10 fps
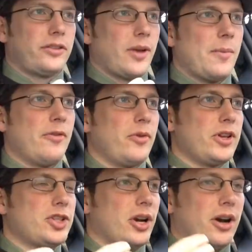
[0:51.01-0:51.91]
some of
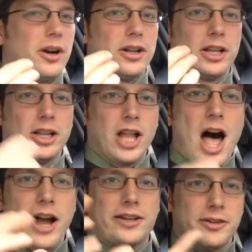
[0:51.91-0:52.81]
which are
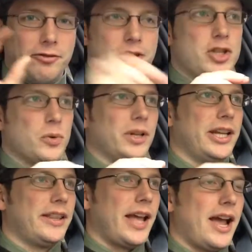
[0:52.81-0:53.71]
locked
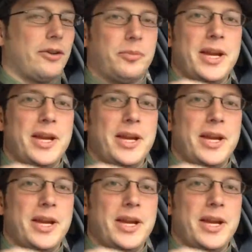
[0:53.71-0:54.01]
visually in the house,